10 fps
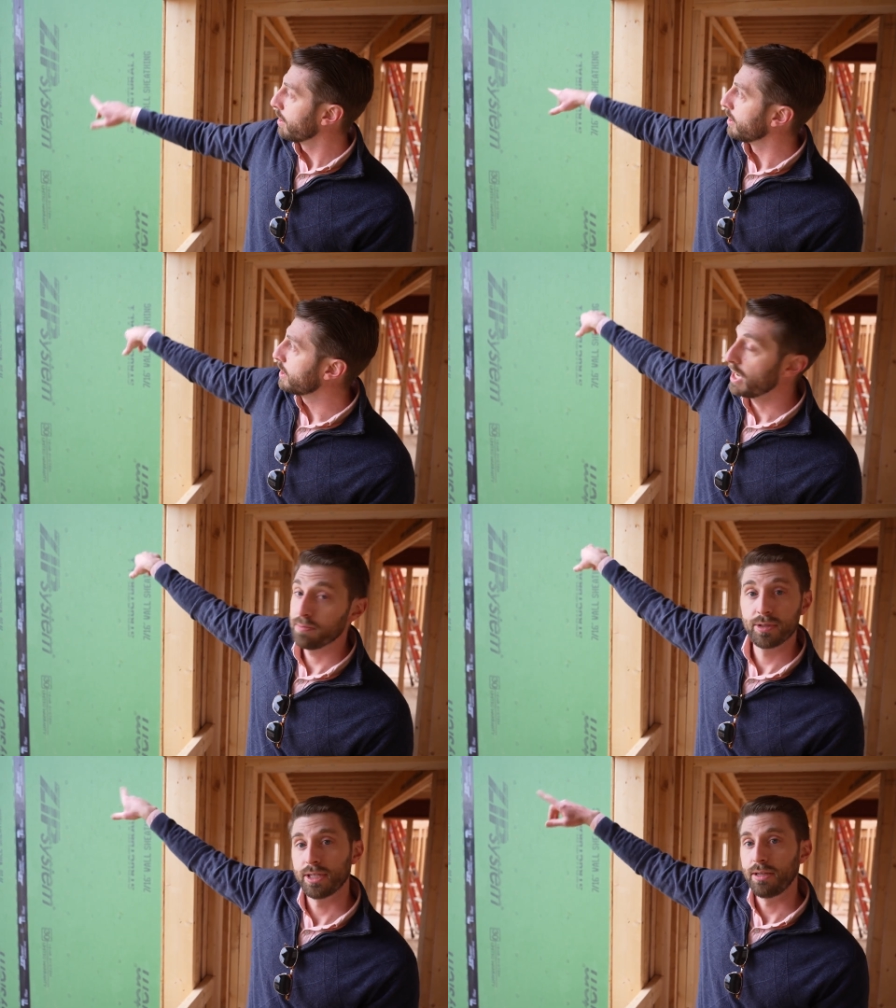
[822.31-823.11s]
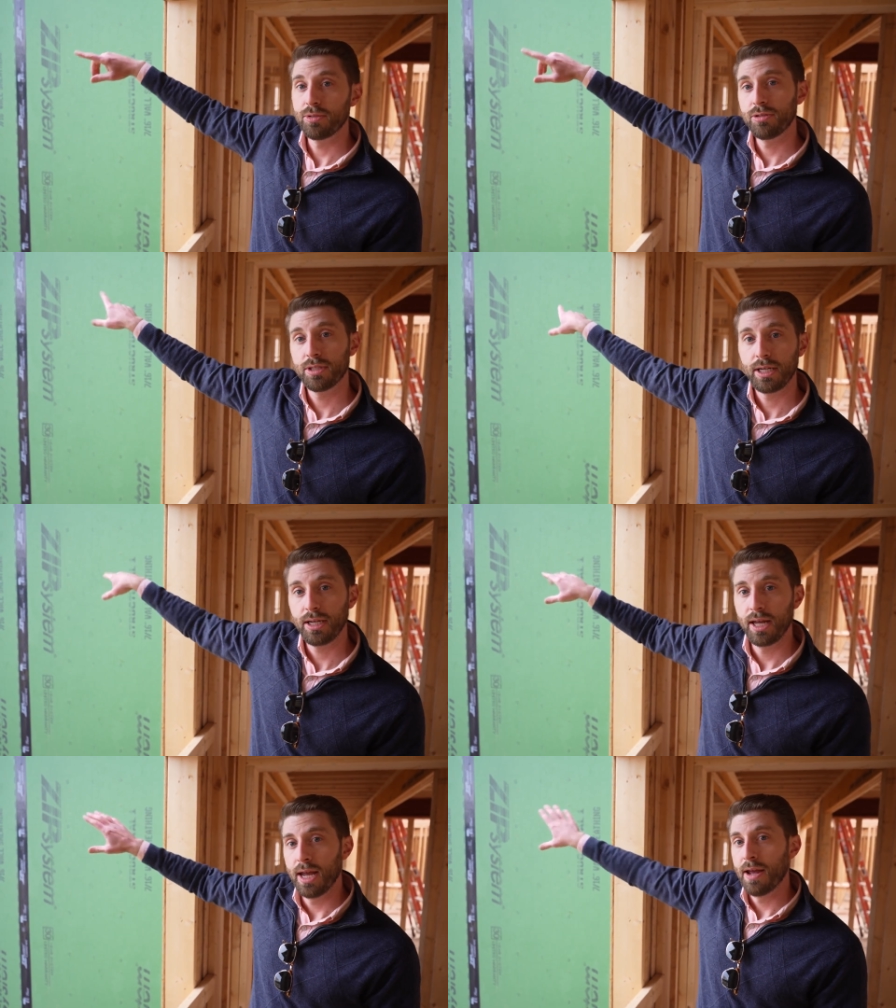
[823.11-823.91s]
The tape seams you
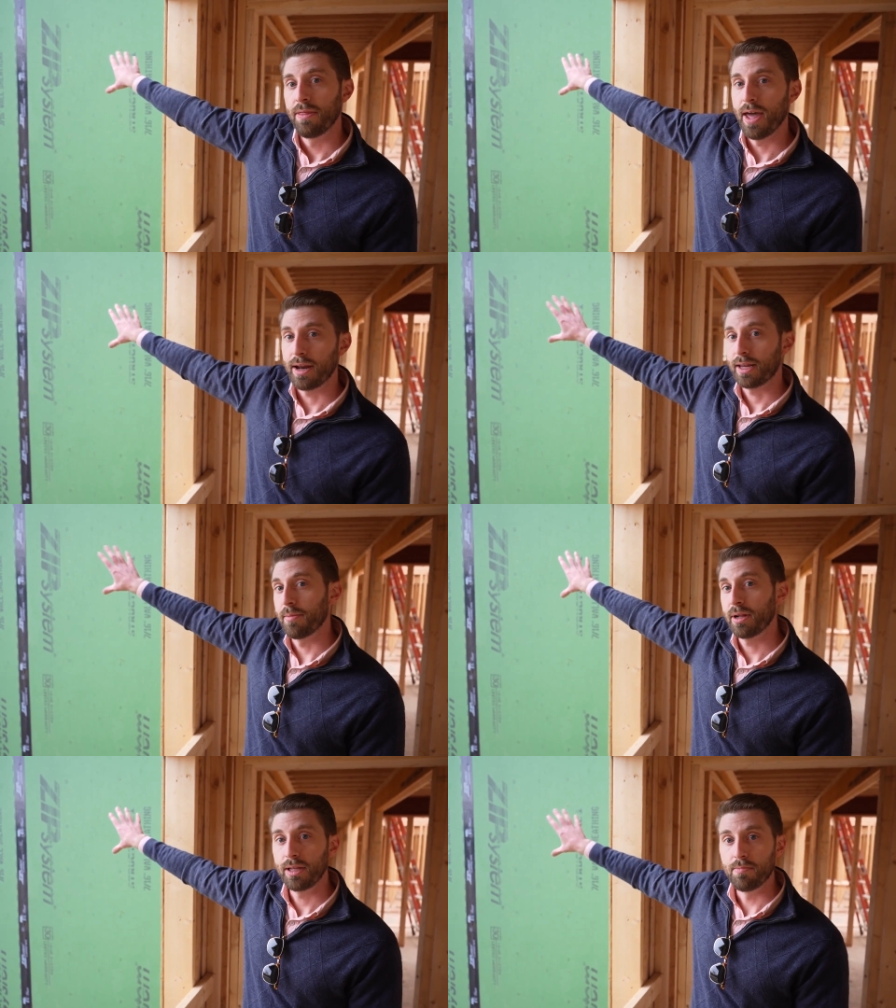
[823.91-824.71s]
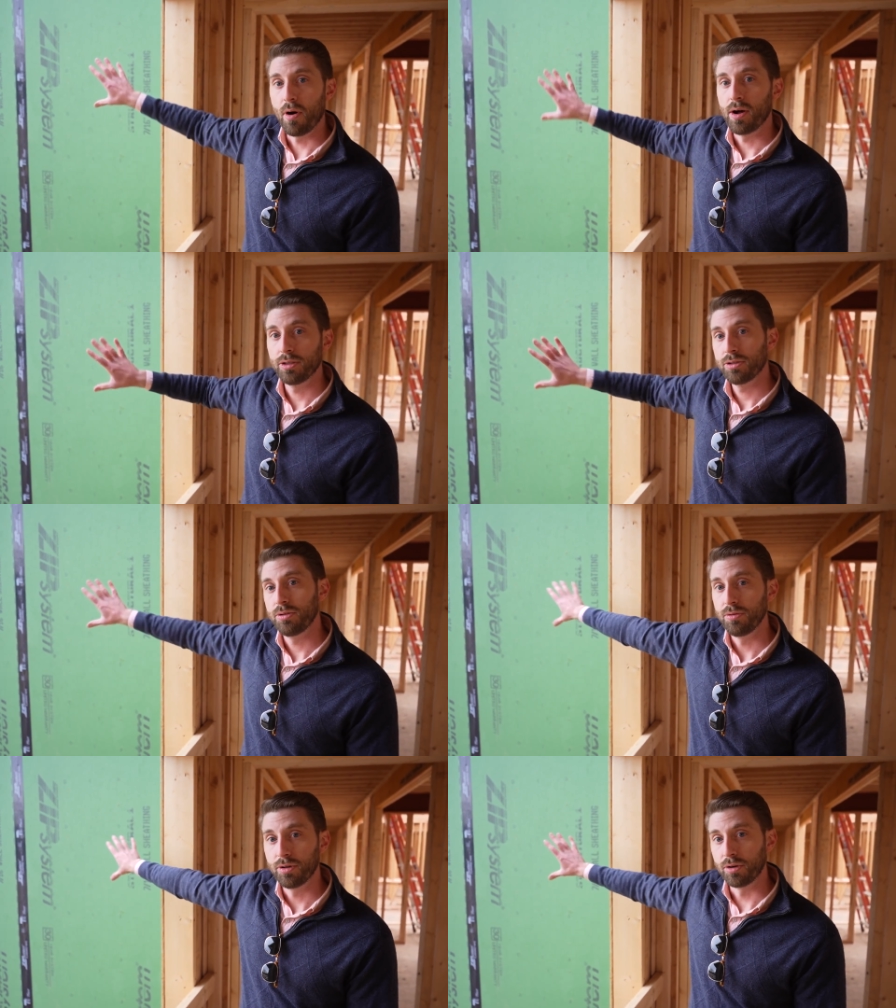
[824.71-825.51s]
see, that chemically bonds
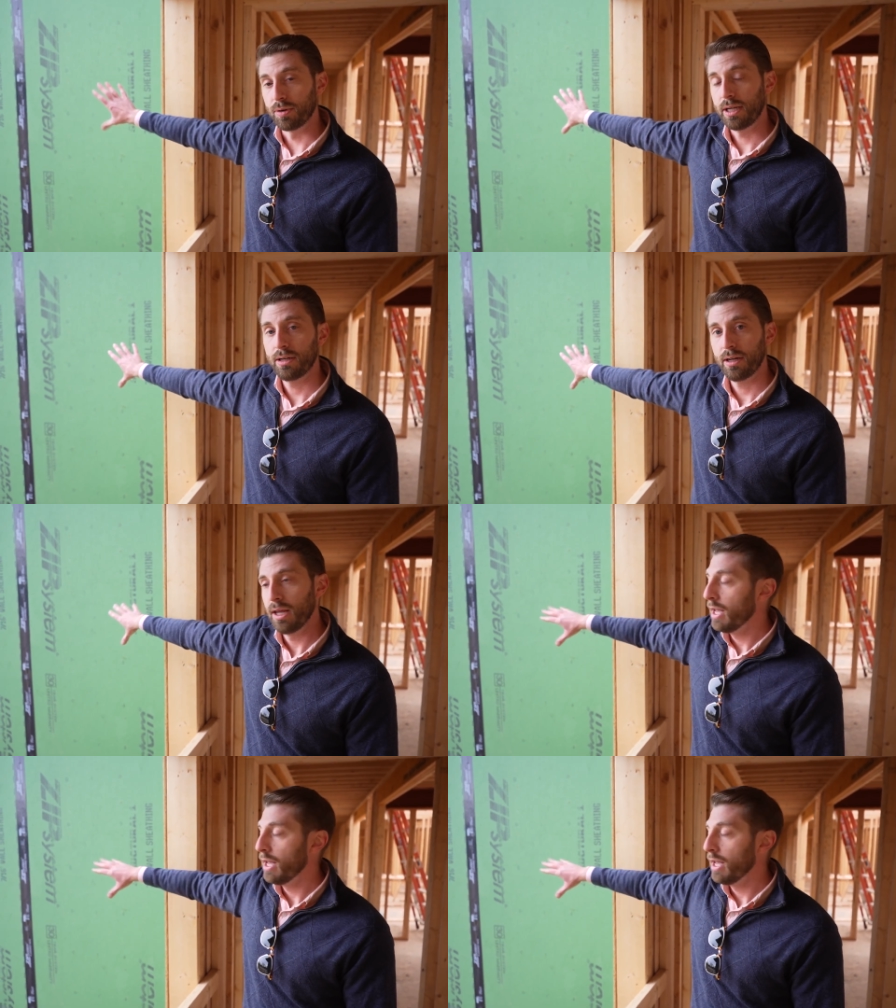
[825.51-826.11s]
to the green